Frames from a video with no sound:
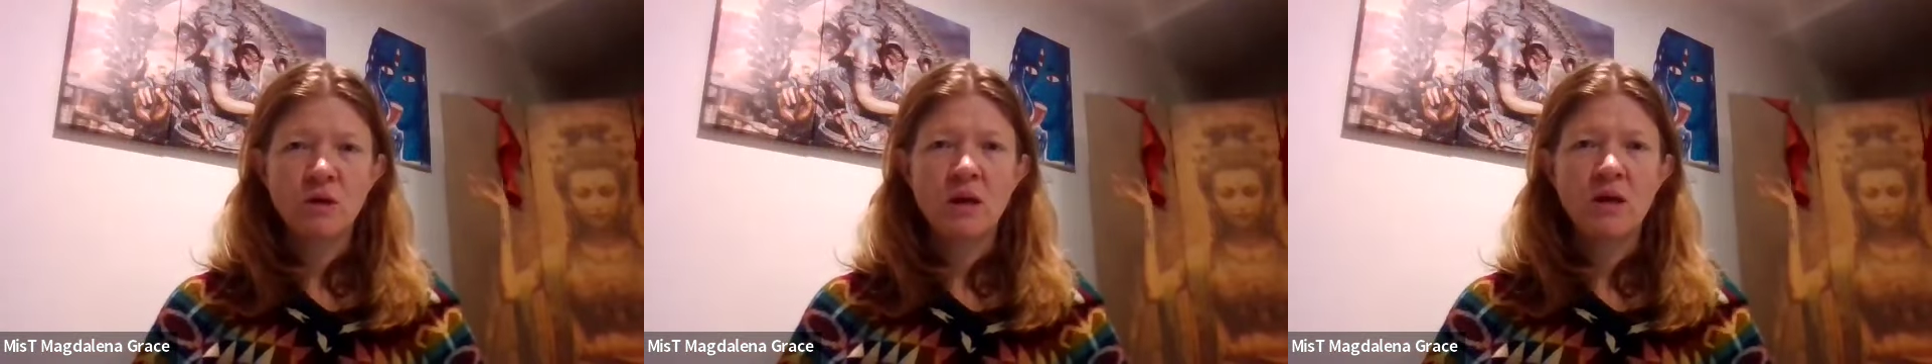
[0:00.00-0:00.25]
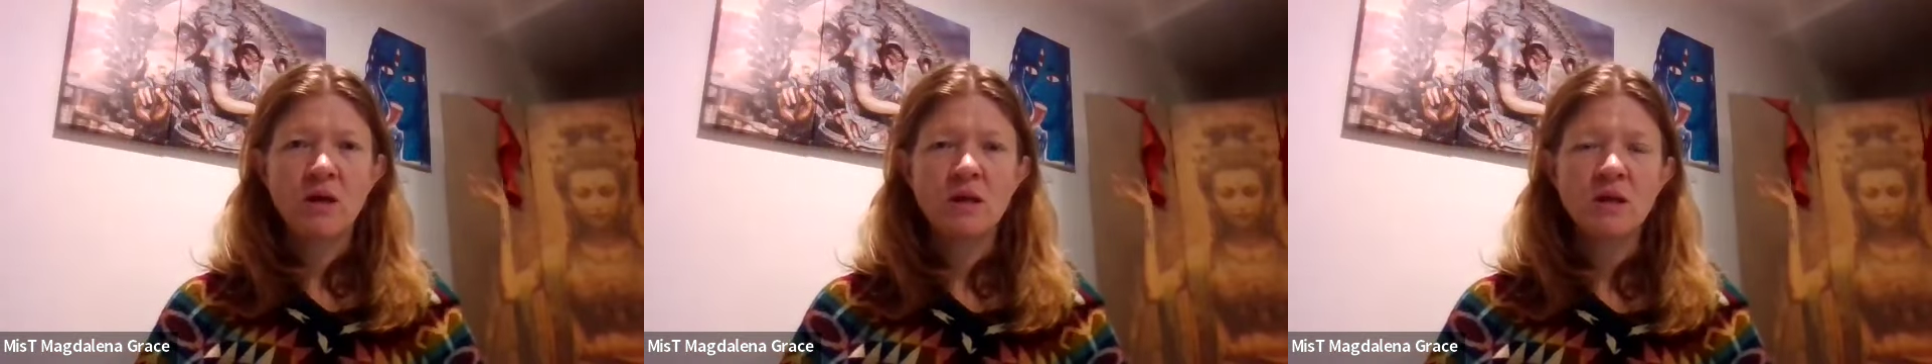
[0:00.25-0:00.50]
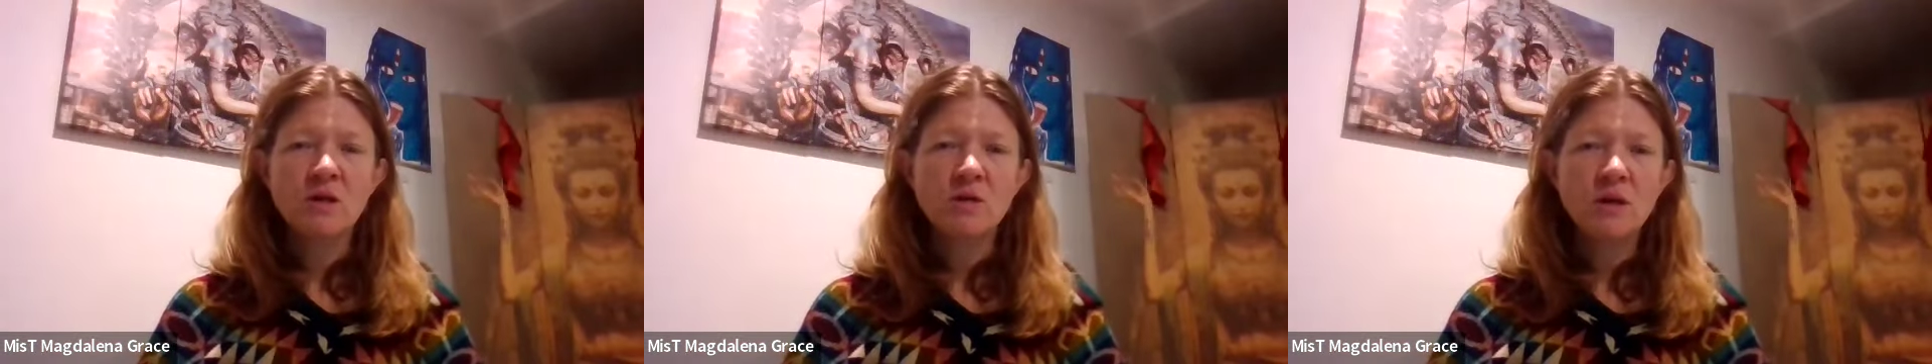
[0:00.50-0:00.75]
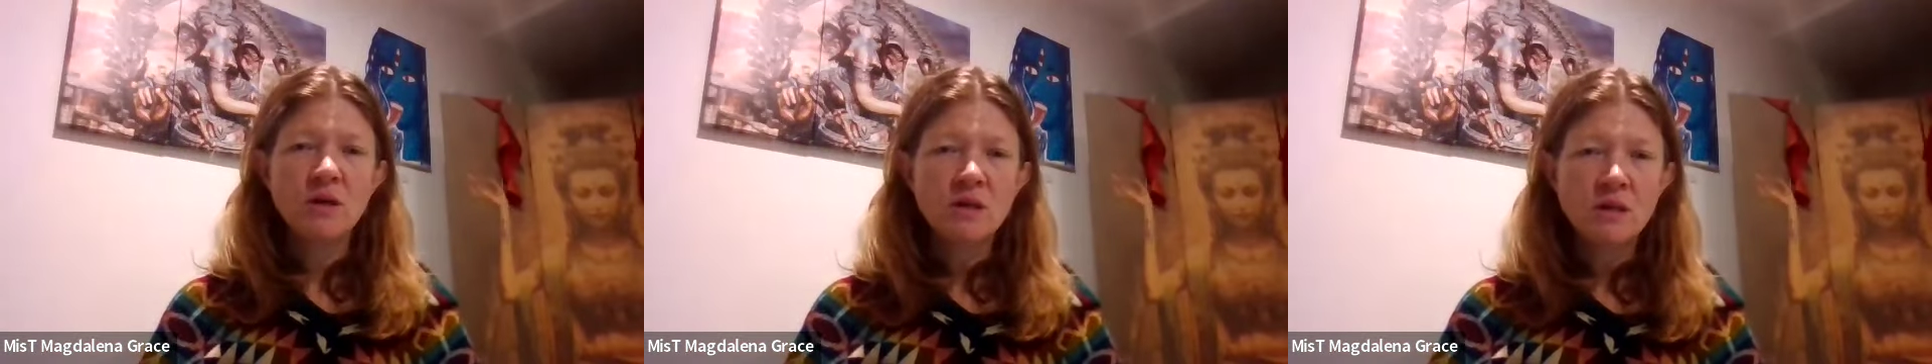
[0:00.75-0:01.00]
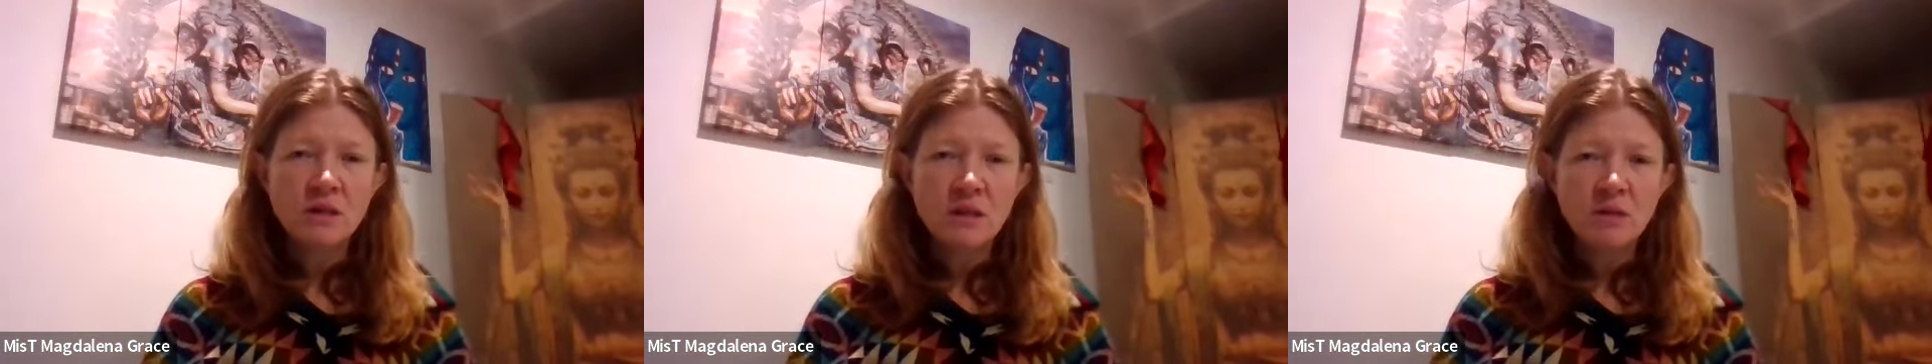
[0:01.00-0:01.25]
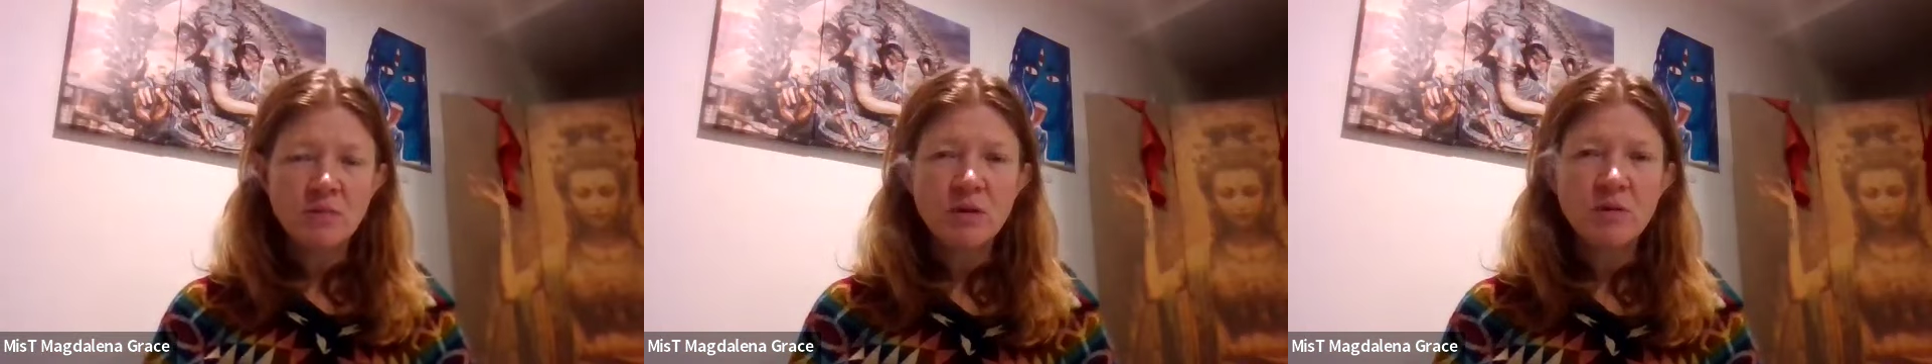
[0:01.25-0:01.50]
continuing to
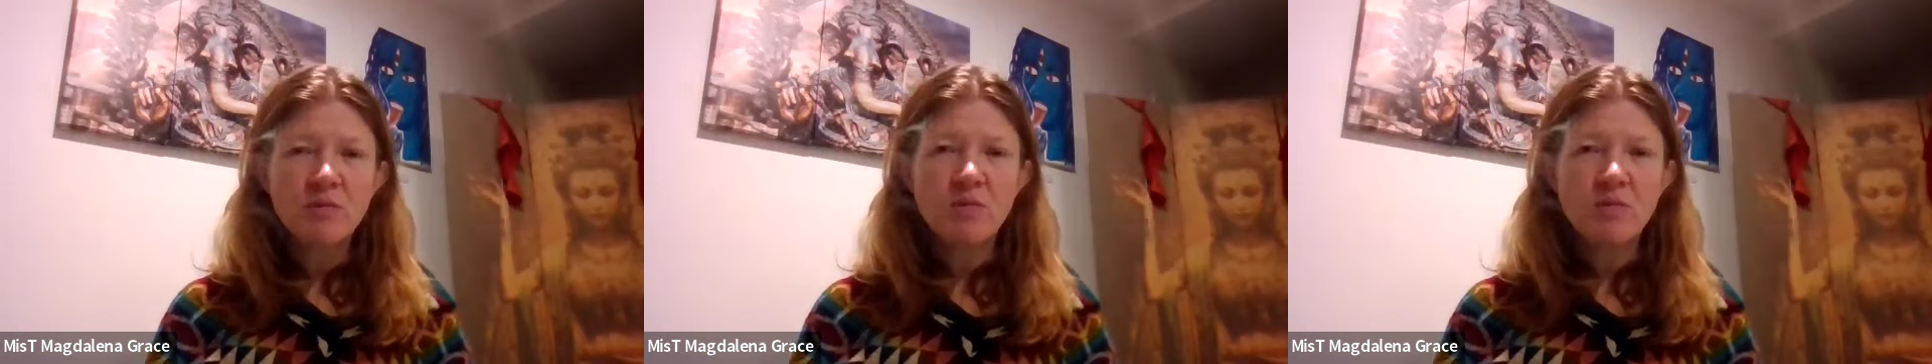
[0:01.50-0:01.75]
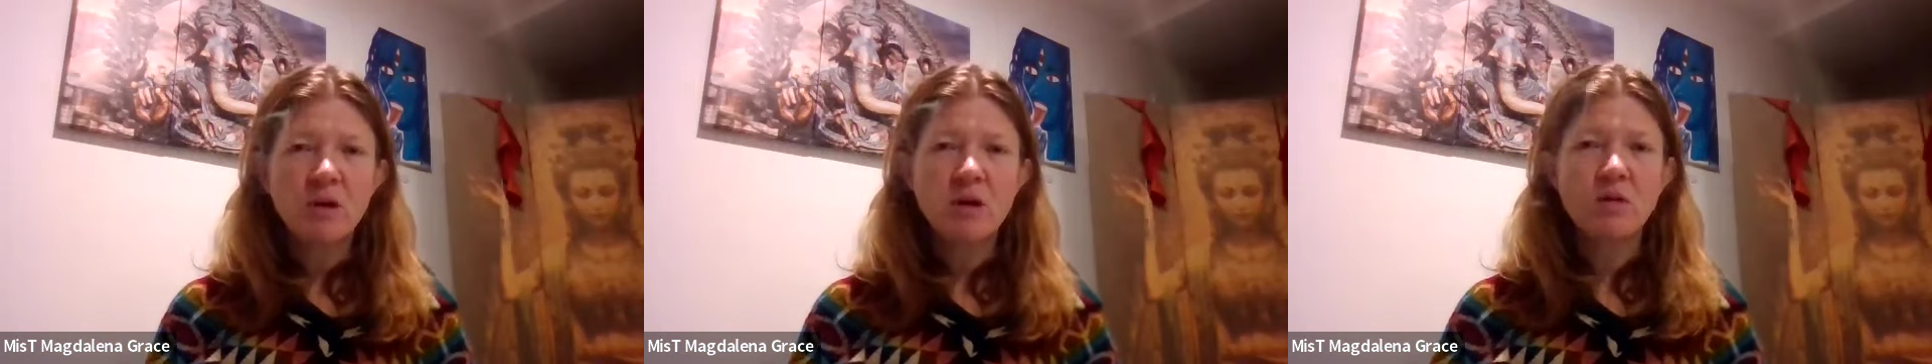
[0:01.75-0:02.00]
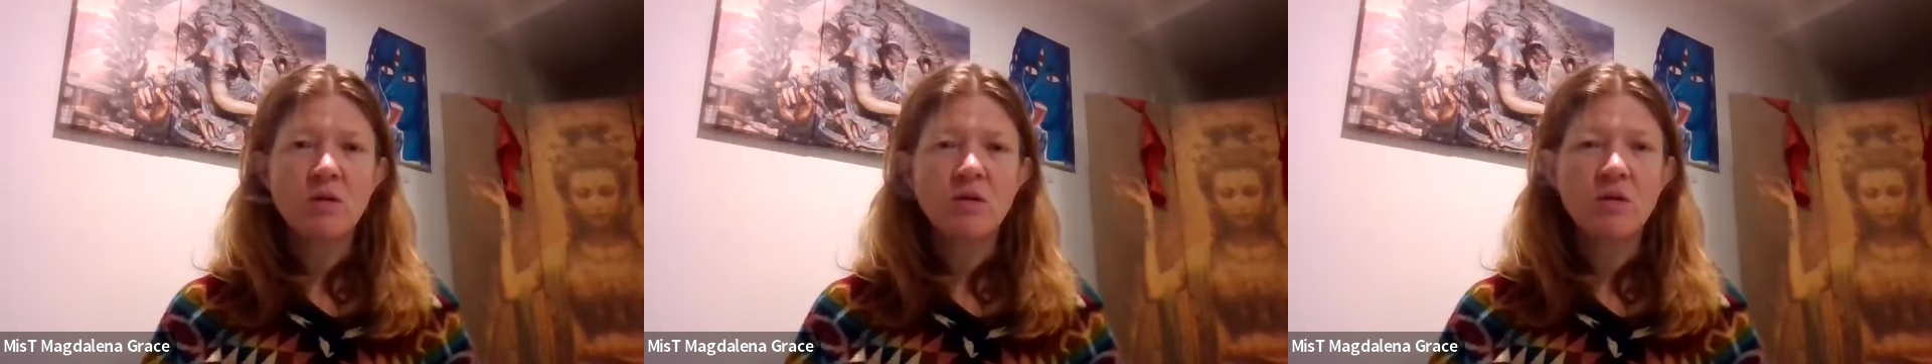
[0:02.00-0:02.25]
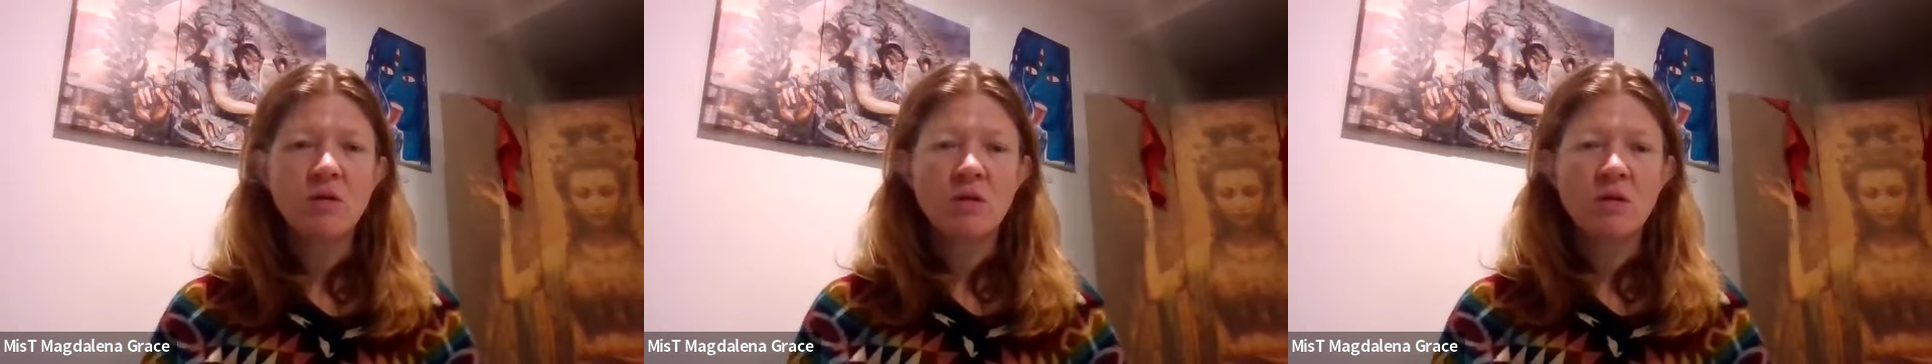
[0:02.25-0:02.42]
deeply breathe,